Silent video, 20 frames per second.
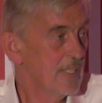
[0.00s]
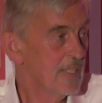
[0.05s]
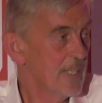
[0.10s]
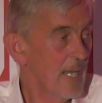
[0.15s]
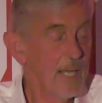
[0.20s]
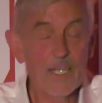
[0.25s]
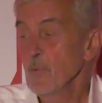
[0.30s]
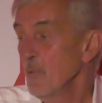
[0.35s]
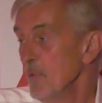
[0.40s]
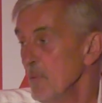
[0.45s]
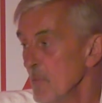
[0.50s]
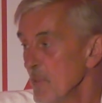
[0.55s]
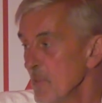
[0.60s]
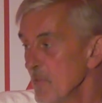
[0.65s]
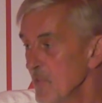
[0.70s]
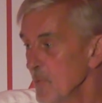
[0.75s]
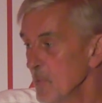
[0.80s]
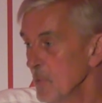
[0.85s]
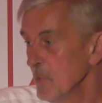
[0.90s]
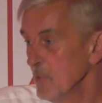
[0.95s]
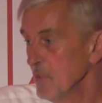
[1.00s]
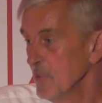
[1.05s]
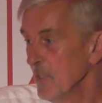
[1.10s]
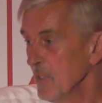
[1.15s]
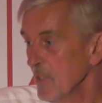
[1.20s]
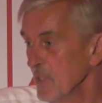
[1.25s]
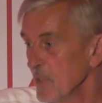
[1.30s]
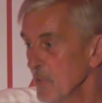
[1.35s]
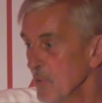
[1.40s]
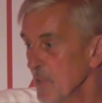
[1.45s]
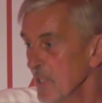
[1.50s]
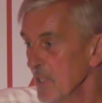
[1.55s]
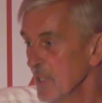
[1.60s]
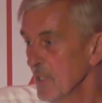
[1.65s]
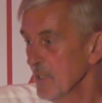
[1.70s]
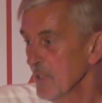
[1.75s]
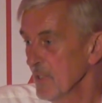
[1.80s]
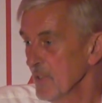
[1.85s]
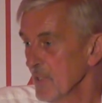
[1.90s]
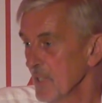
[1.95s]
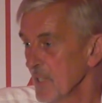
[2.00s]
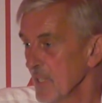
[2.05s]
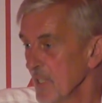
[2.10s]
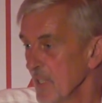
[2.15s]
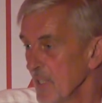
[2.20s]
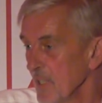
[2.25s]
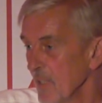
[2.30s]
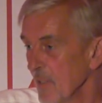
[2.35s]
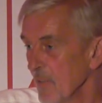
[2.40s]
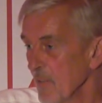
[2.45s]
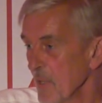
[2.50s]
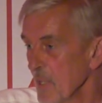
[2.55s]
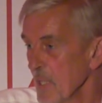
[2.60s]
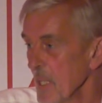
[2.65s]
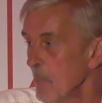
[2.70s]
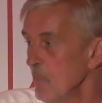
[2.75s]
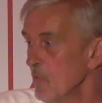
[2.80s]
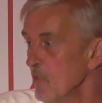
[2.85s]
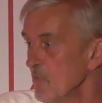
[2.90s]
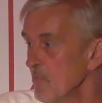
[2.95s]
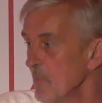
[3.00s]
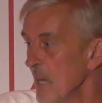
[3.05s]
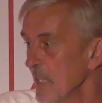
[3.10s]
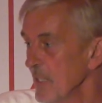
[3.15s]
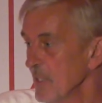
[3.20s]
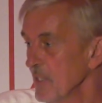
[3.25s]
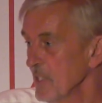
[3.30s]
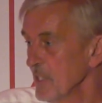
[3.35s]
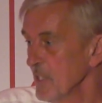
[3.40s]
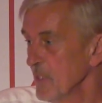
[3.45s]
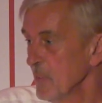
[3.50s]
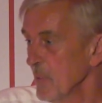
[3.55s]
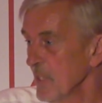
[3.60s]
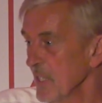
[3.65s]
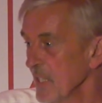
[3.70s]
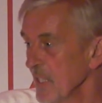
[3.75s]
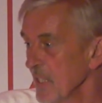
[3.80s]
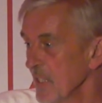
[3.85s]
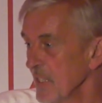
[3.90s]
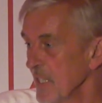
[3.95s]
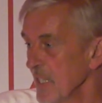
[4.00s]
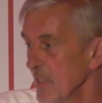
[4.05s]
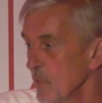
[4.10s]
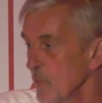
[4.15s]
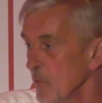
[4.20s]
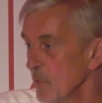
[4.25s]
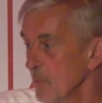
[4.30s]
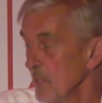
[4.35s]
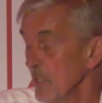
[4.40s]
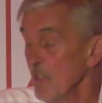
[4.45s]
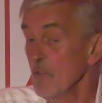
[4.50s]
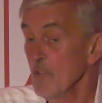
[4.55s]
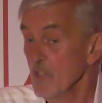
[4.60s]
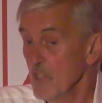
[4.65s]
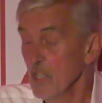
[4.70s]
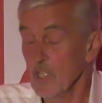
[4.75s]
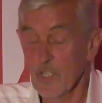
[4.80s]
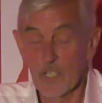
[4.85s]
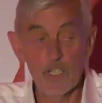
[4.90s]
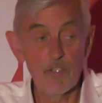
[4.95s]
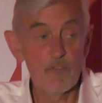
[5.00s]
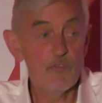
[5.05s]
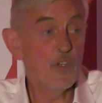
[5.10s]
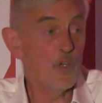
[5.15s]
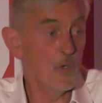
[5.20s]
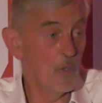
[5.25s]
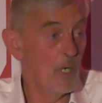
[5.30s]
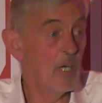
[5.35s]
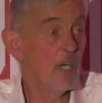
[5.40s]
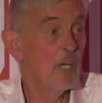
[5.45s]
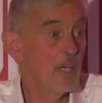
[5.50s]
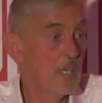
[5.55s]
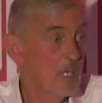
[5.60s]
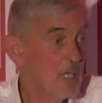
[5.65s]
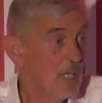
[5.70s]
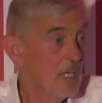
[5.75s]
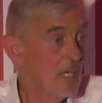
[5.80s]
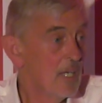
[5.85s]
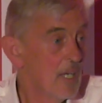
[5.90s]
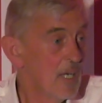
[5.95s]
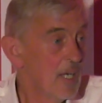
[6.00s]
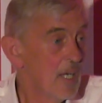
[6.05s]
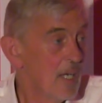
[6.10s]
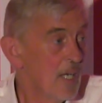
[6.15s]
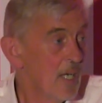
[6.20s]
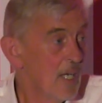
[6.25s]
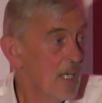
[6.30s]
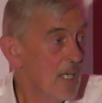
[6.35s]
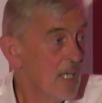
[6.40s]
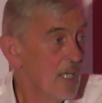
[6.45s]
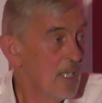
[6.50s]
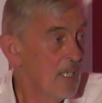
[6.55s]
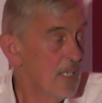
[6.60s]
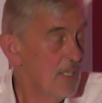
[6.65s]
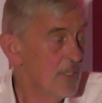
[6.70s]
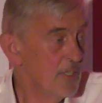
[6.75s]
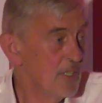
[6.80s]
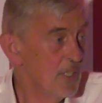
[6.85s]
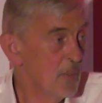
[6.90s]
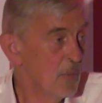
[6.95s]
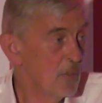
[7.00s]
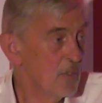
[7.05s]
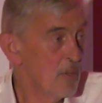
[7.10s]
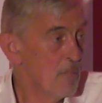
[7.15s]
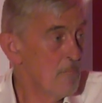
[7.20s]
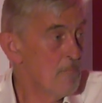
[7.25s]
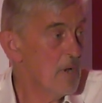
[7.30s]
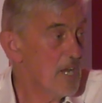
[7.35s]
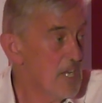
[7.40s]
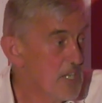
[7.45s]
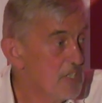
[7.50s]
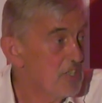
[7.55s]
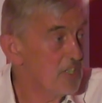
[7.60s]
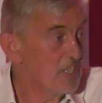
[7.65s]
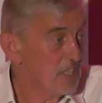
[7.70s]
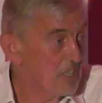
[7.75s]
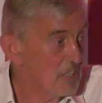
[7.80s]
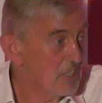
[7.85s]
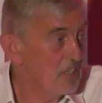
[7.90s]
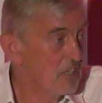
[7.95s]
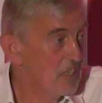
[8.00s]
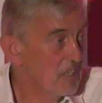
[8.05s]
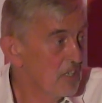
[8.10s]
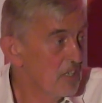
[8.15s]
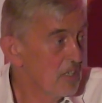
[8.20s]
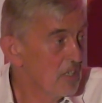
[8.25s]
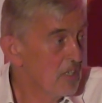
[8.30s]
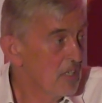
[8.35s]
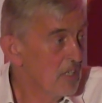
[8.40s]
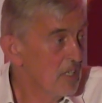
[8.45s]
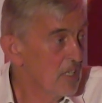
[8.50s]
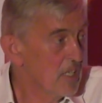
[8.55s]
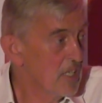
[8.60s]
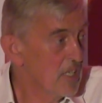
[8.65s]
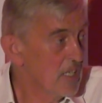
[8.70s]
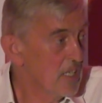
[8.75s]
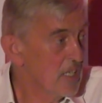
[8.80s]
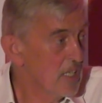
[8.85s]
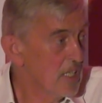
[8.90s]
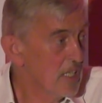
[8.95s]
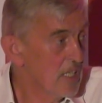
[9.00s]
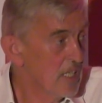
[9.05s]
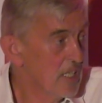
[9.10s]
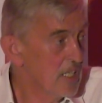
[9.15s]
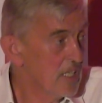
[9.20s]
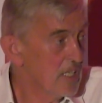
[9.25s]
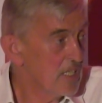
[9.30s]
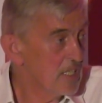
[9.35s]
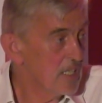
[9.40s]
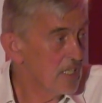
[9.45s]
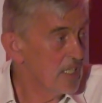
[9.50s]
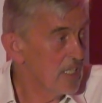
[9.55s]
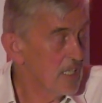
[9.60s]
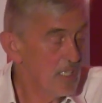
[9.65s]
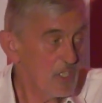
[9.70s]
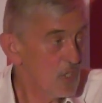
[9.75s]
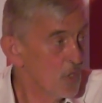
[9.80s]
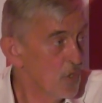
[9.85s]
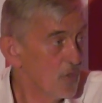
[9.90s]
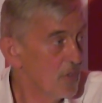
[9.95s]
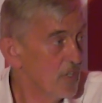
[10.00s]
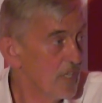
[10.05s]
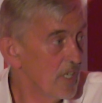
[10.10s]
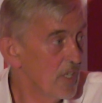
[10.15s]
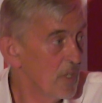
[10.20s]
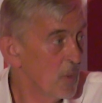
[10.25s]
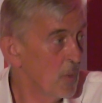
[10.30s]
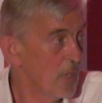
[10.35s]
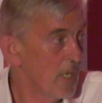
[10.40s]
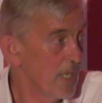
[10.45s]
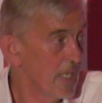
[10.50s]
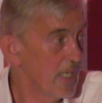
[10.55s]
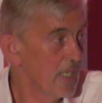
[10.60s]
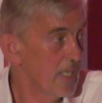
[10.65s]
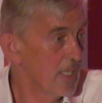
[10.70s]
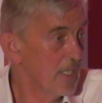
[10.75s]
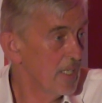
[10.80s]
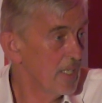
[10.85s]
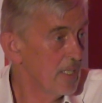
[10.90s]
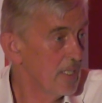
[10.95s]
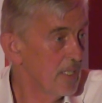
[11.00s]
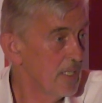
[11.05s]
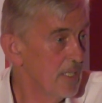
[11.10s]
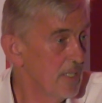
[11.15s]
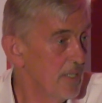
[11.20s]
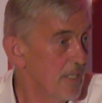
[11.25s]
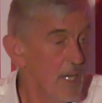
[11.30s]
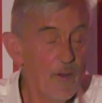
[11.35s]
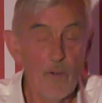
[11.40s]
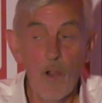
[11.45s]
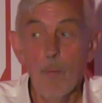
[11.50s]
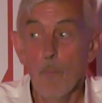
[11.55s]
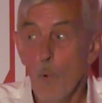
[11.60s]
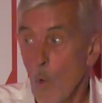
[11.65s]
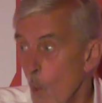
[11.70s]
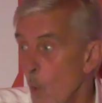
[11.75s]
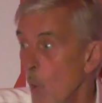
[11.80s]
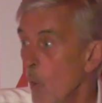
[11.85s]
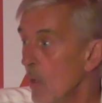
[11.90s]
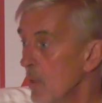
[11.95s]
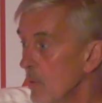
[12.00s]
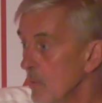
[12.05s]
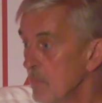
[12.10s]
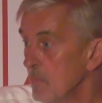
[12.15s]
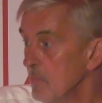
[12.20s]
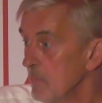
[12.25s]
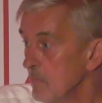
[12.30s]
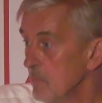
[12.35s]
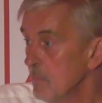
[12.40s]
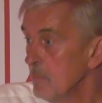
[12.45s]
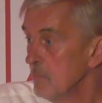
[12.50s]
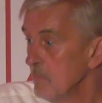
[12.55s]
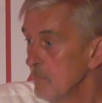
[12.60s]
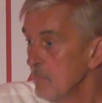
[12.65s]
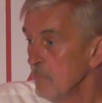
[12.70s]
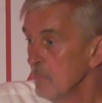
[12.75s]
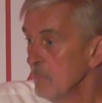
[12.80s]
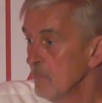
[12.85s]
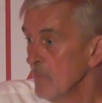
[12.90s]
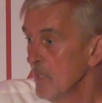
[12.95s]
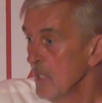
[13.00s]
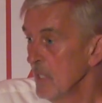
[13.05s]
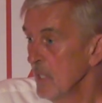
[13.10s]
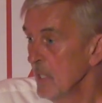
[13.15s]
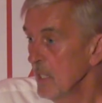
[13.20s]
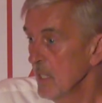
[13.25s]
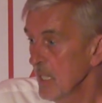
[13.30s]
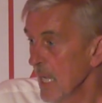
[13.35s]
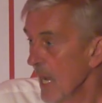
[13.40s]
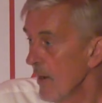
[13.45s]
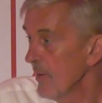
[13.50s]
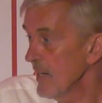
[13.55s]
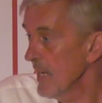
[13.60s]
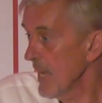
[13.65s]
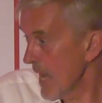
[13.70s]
as we move towards knowledge workers, the number of managers that we're going to need will be certainly fewer. And do you know what's amazing is it's gone the other way. There are more. Gary